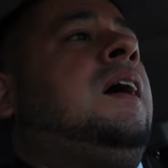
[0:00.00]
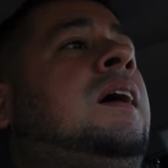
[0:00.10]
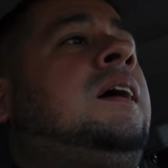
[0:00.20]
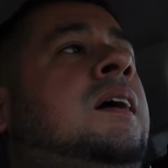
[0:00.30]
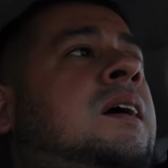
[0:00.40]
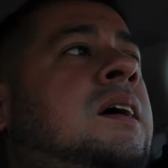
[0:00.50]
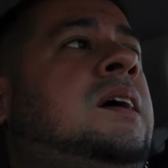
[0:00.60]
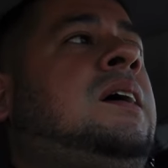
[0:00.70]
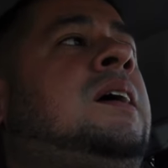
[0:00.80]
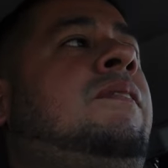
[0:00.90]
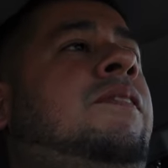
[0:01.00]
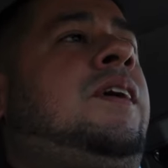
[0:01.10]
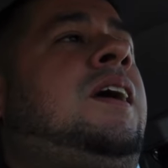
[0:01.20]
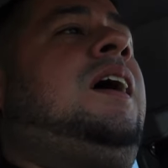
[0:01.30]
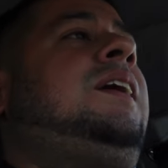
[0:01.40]
I
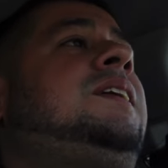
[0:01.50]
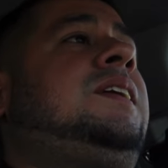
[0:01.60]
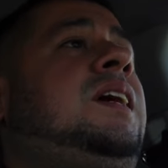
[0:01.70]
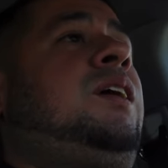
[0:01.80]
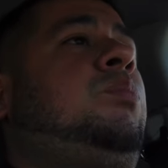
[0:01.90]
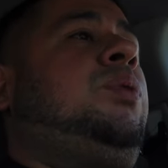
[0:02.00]
forgot his name,